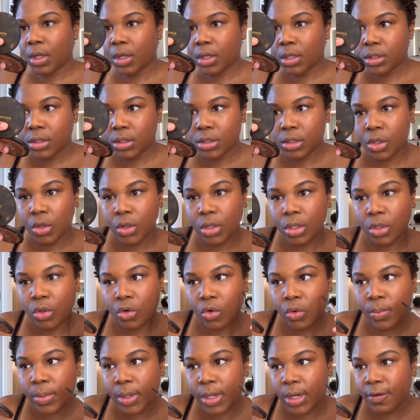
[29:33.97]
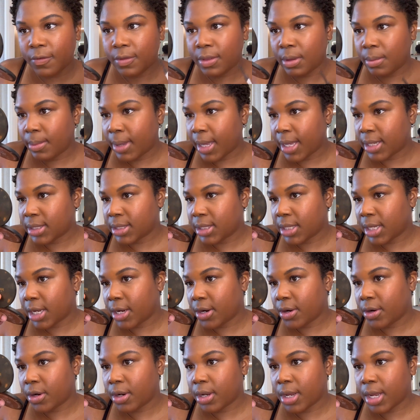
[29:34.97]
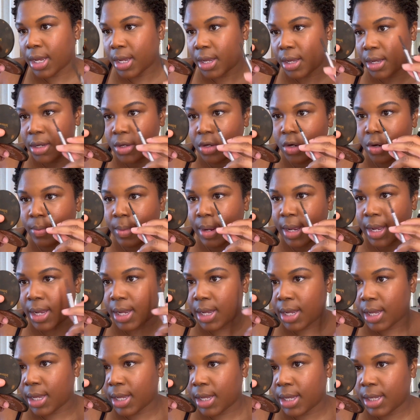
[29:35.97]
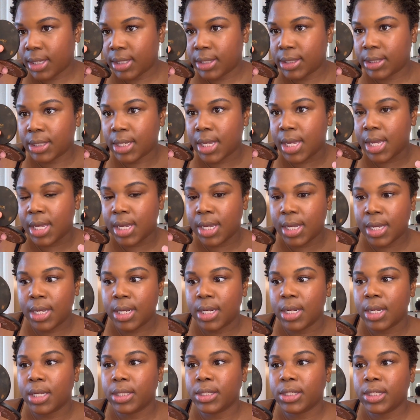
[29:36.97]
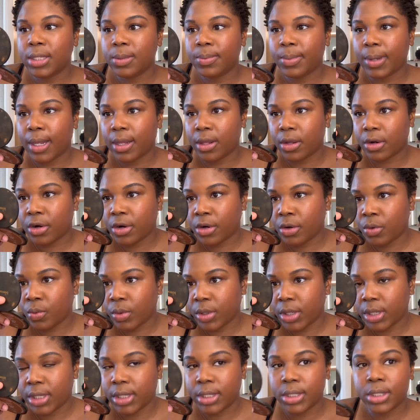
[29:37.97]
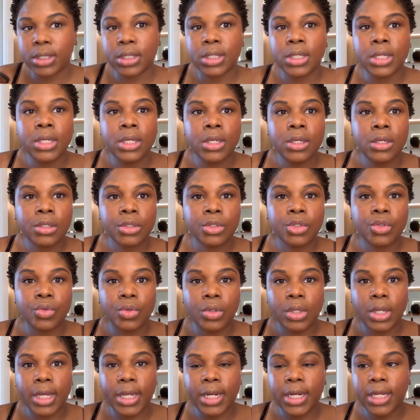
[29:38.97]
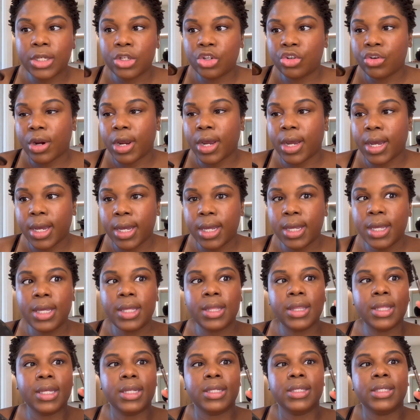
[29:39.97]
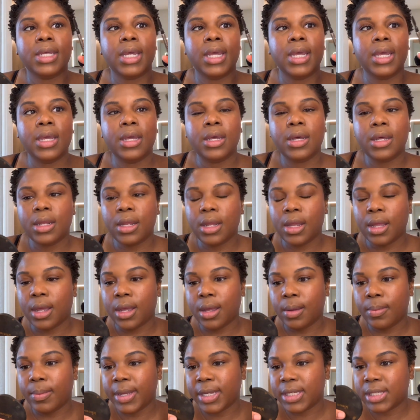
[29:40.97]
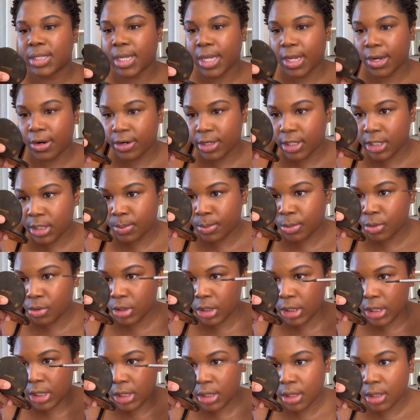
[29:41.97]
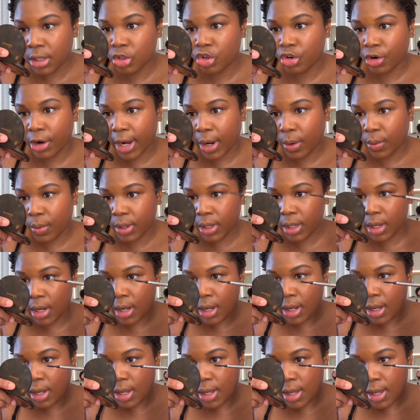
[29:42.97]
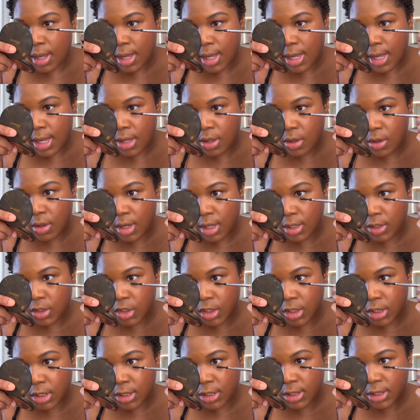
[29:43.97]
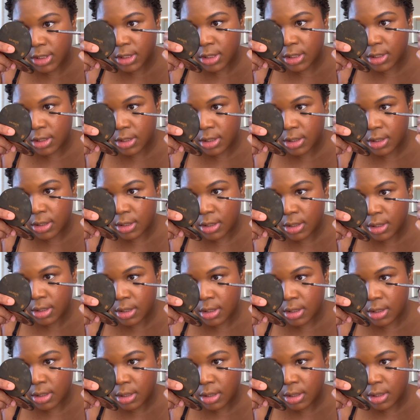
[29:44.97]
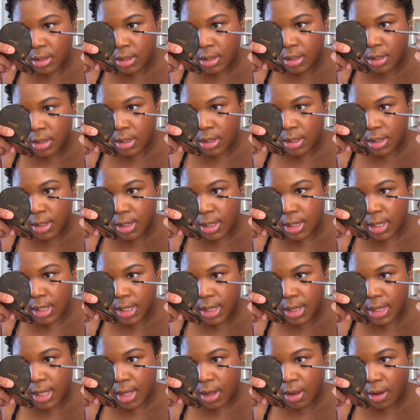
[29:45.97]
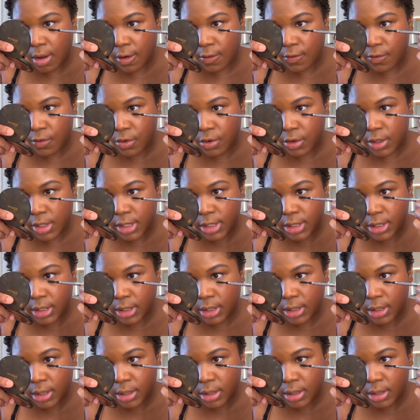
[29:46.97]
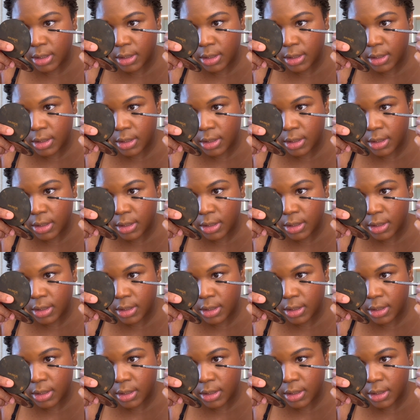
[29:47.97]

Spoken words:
So a little bit of the mascara got under my eyes, and a tip I learned was to let it dry, then take like a mascara spoolie, a dry one, and you can just get that off real easily.